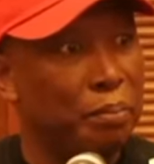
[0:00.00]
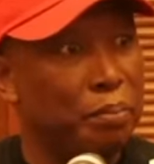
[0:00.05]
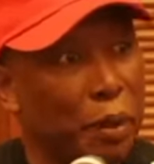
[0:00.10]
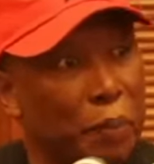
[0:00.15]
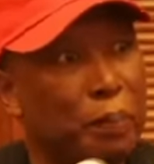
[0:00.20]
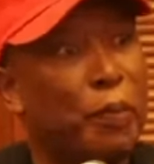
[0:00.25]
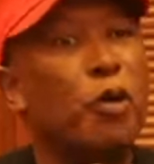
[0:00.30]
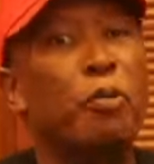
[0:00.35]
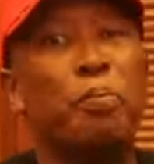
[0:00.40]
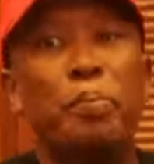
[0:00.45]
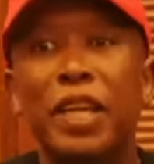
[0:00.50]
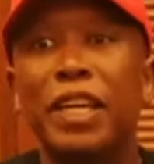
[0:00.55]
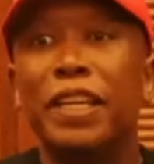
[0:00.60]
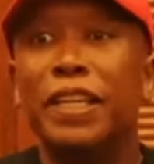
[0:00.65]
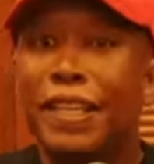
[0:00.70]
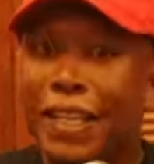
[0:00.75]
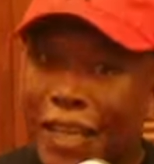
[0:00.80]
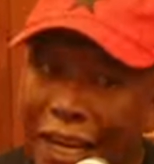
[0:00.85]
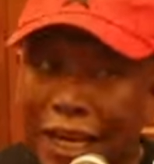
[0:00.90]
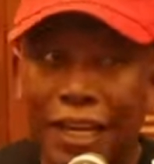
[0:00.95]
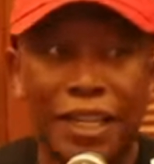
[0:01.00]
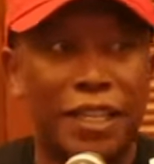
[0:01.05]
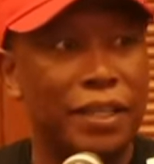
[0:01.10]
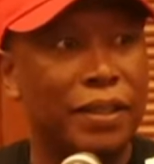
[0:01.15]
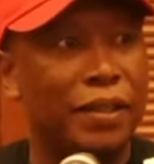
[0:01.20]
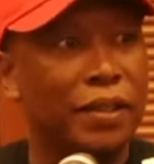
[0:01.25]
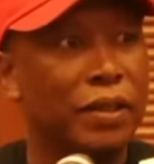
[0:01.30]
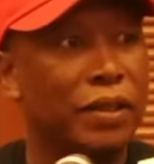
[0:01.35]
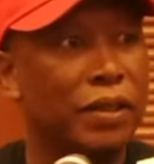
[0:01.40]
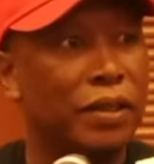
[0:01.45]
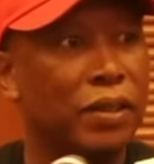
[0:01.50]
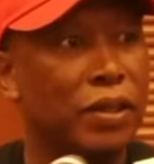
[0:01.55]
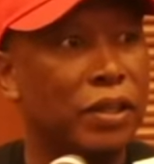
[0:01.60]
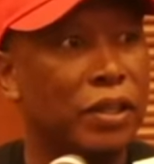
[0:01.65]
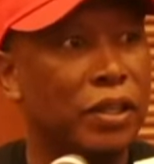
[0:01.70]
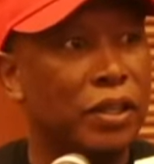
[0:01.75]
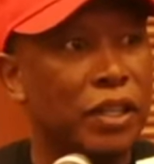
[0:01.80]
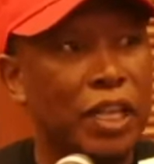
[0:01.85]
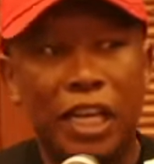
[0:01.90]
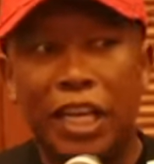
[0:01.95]
people being killed,
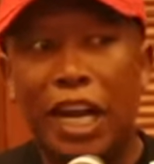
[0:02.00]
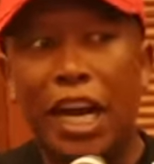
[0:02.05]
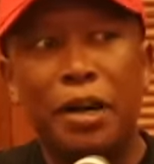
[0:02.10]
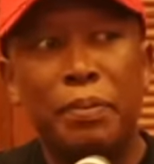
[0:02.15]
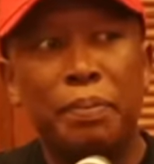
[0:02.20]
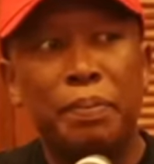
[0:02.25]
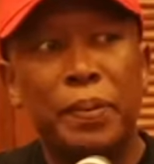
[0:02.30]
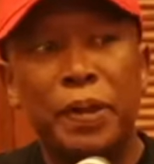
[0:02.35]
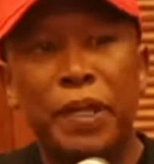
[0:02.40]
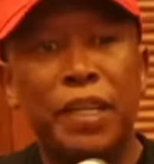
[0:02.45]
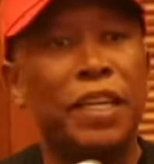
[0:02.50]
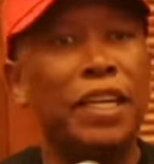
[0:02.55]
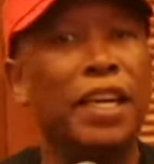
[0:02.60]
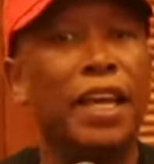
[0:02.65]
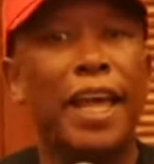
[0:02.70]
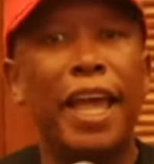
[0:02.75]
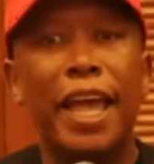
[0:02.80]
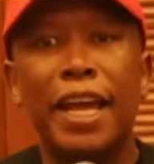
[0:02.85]
there can not be